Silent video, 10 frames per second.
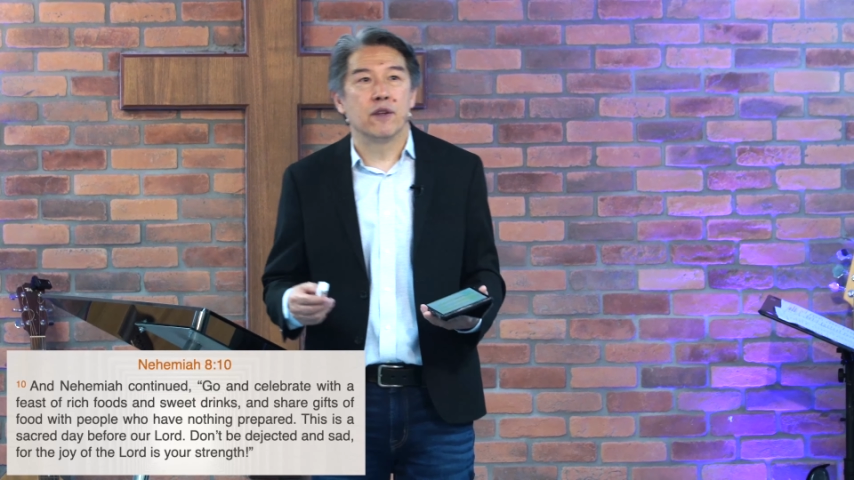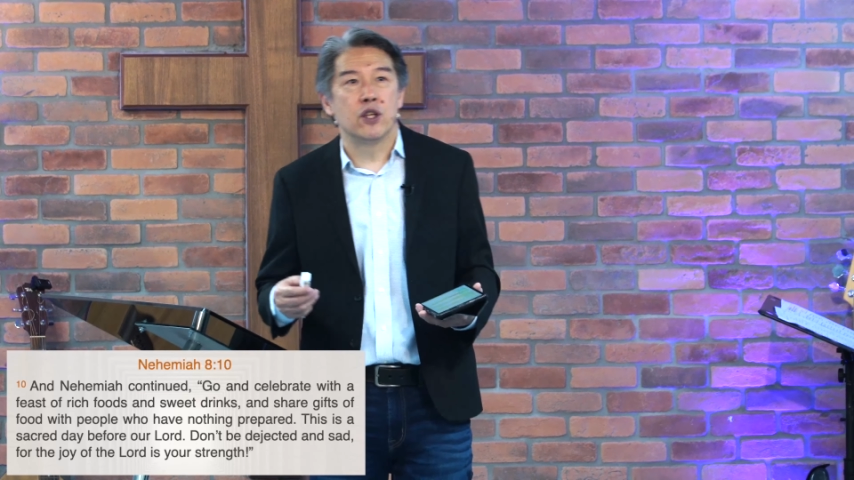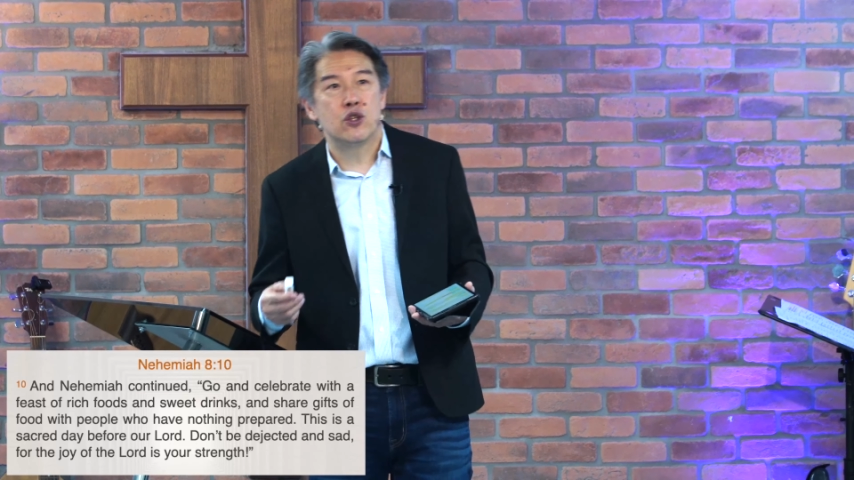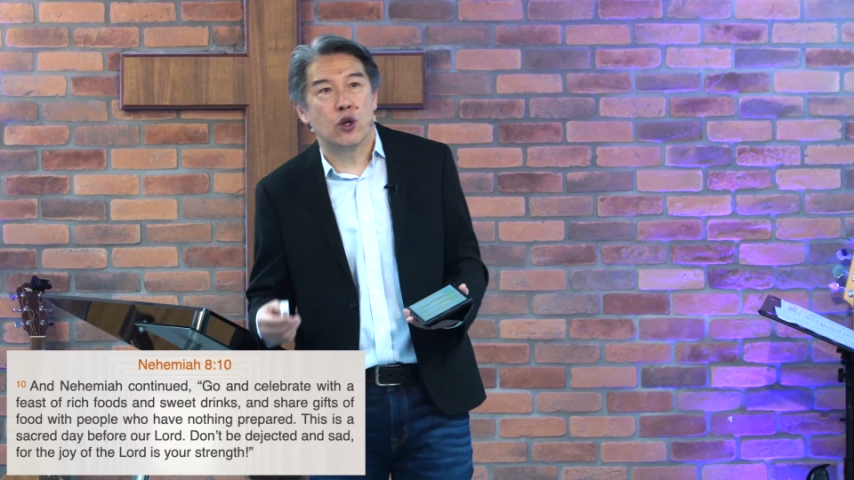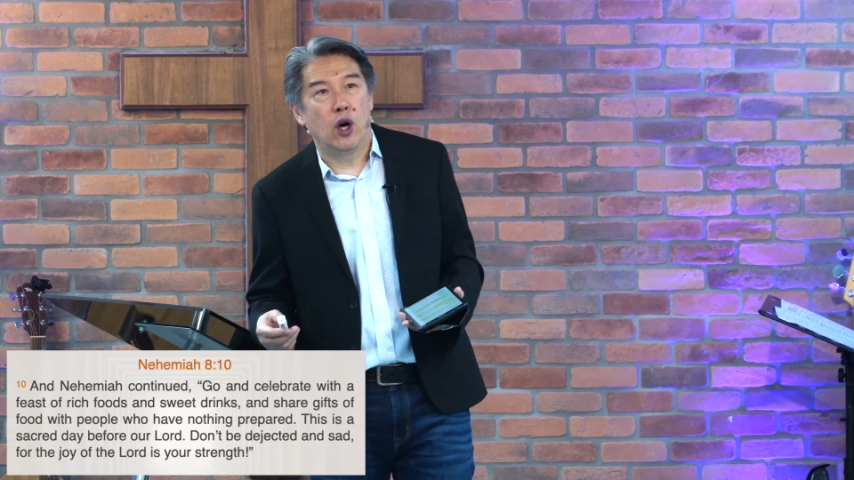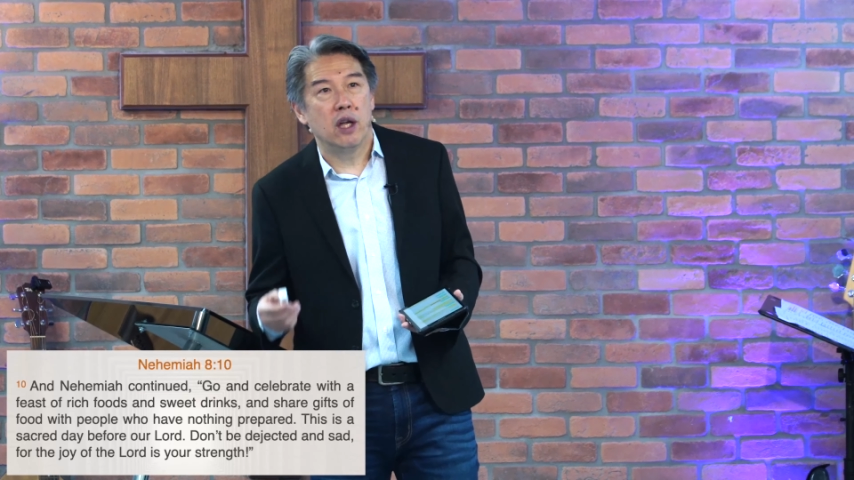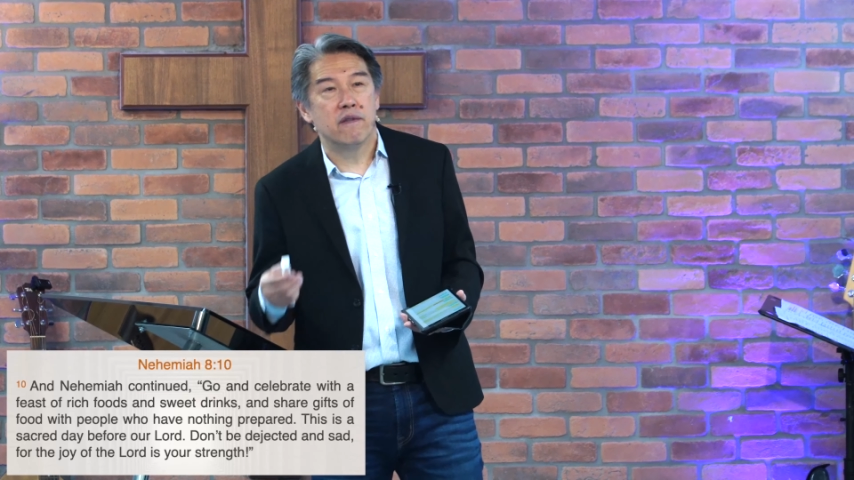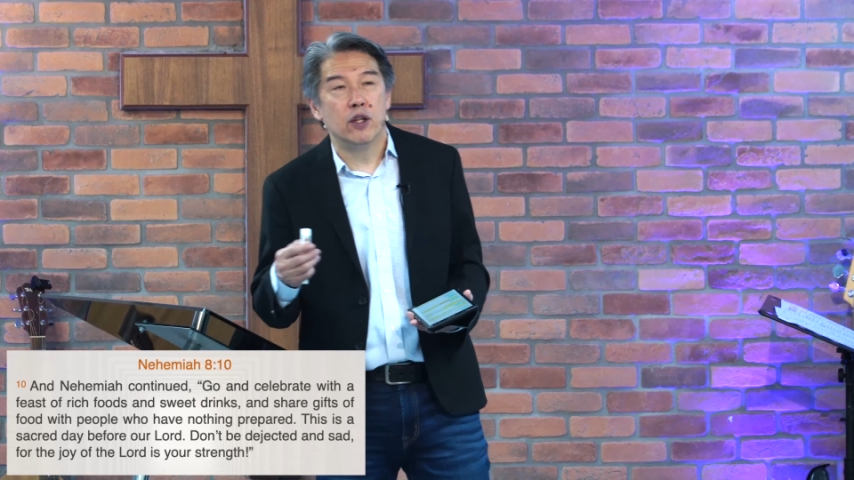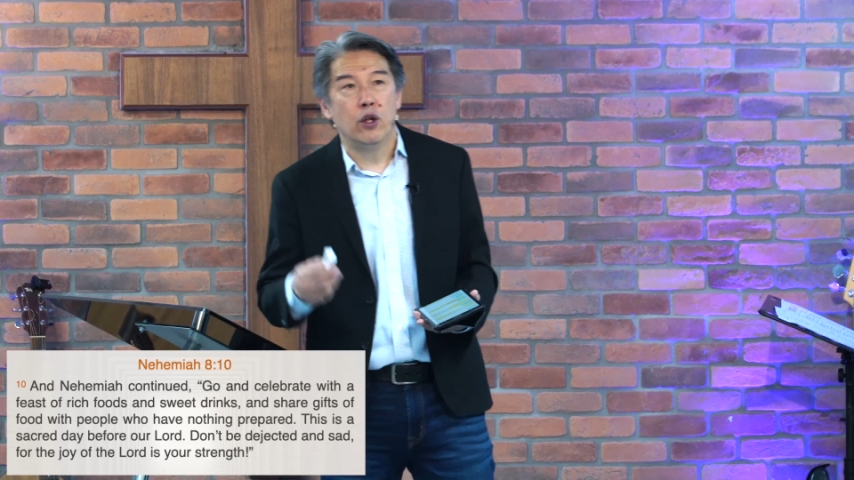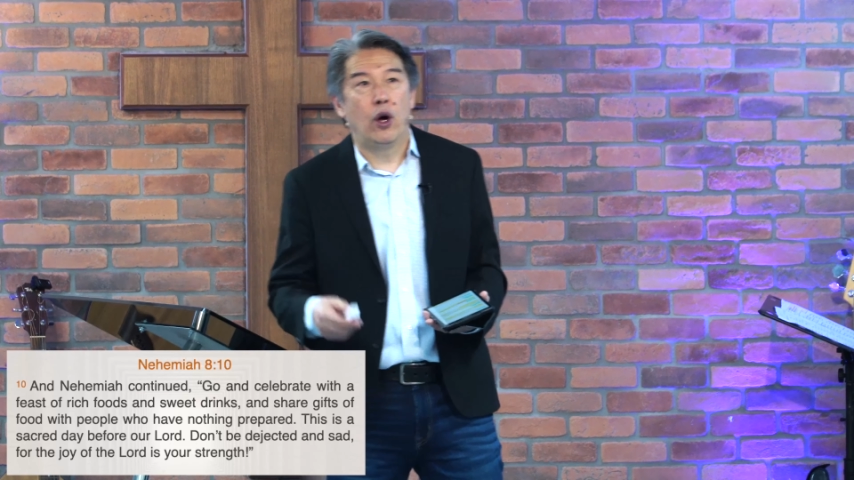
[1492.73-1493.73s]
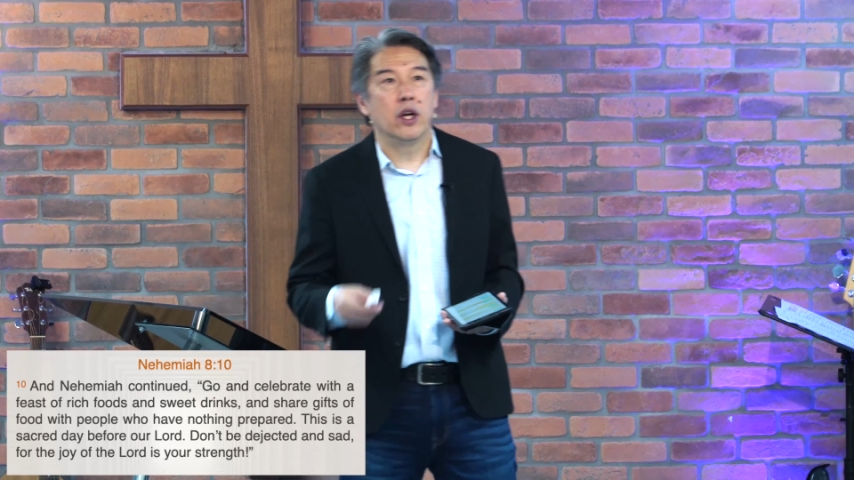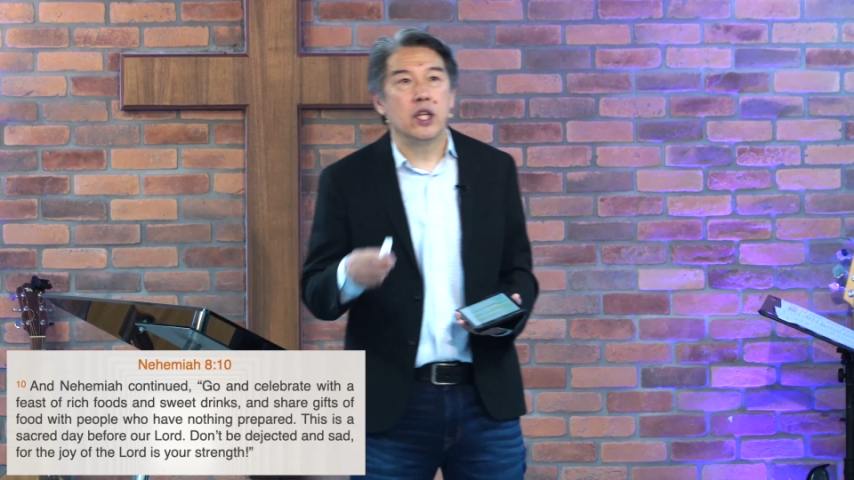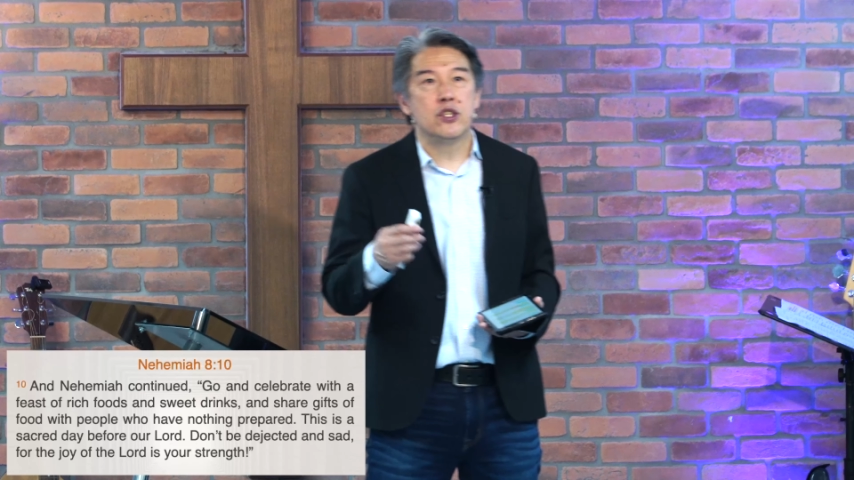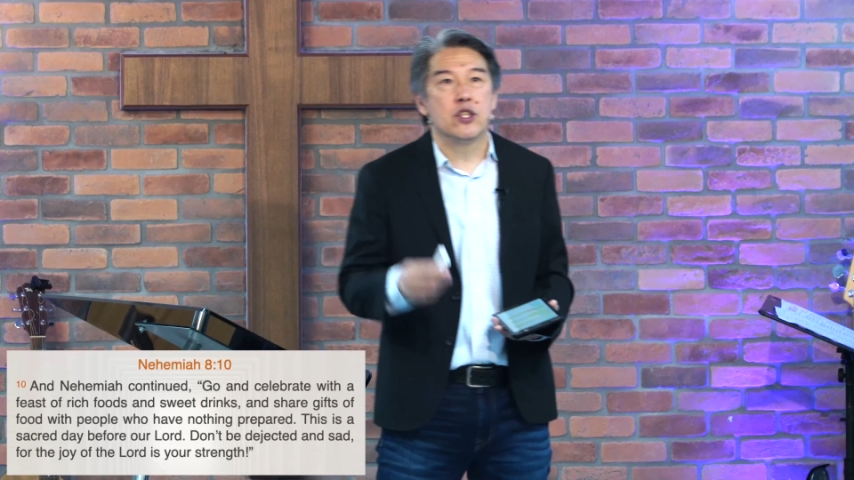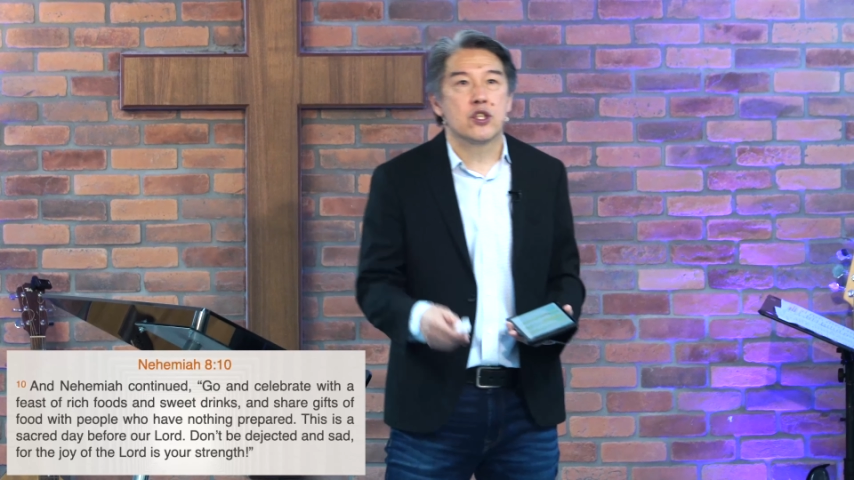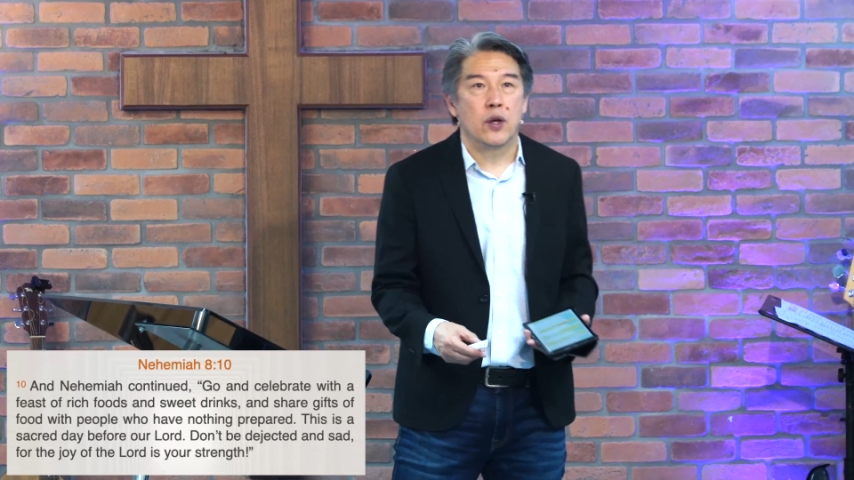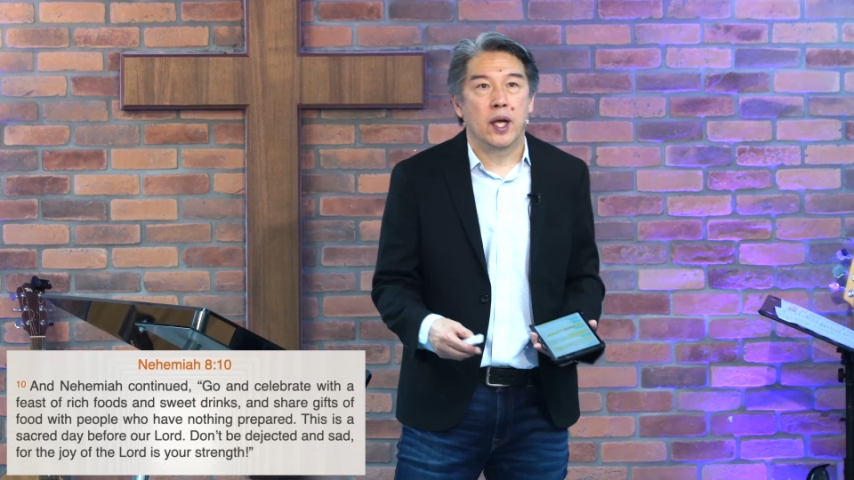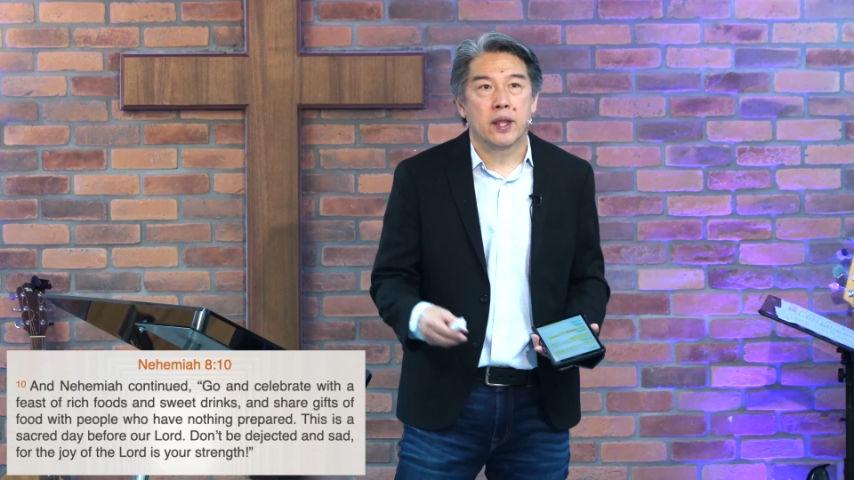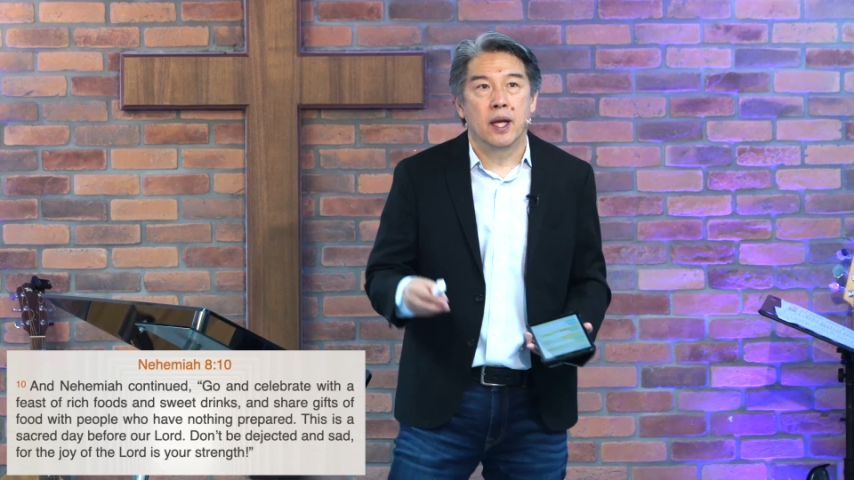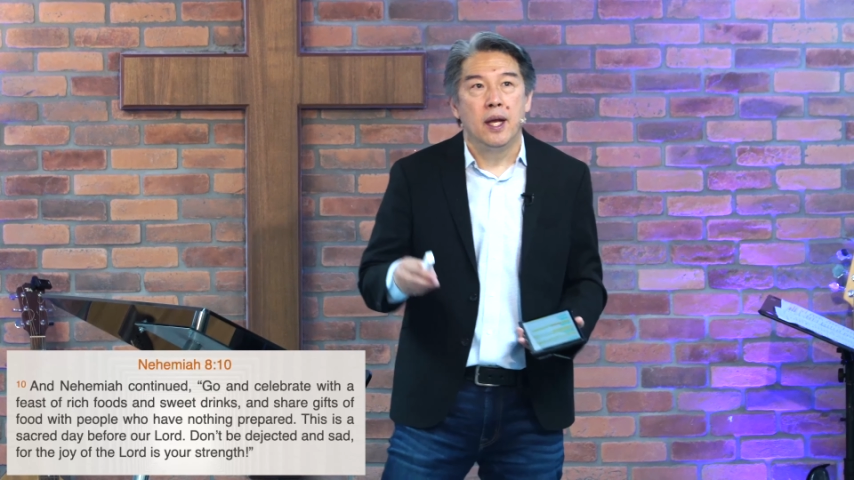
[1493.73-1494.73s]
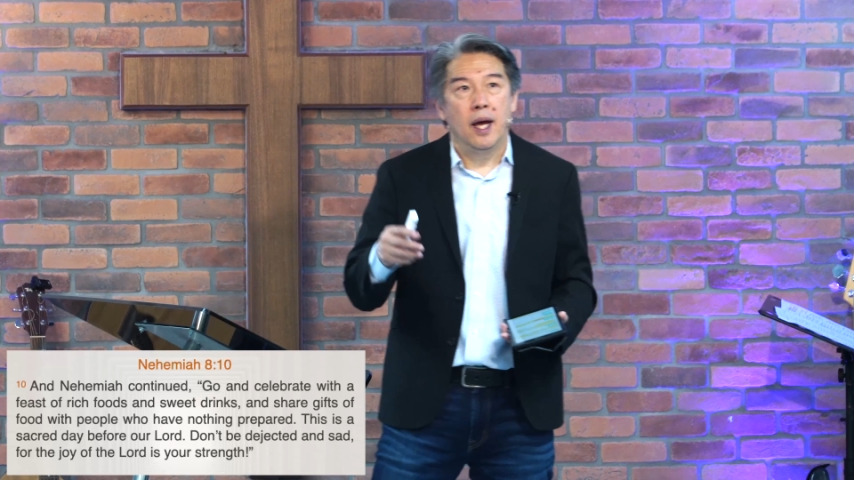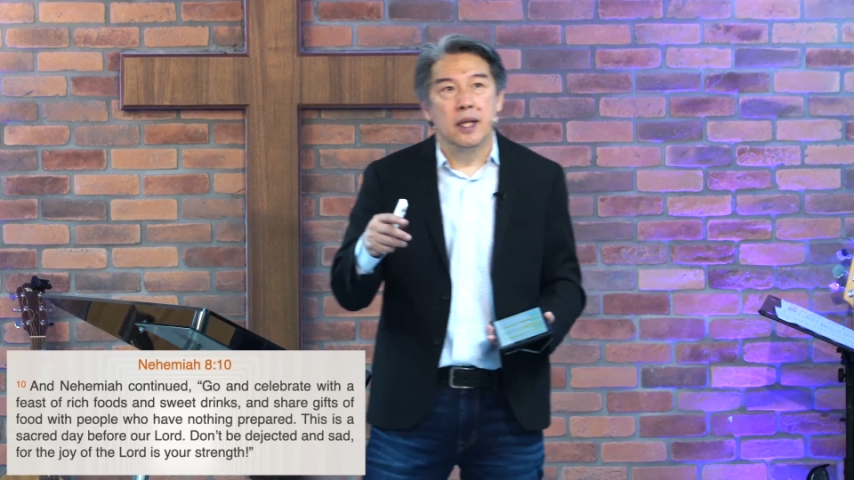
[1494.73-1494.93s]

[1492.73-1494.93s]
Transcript: for the joy of the Lord is your strength. And I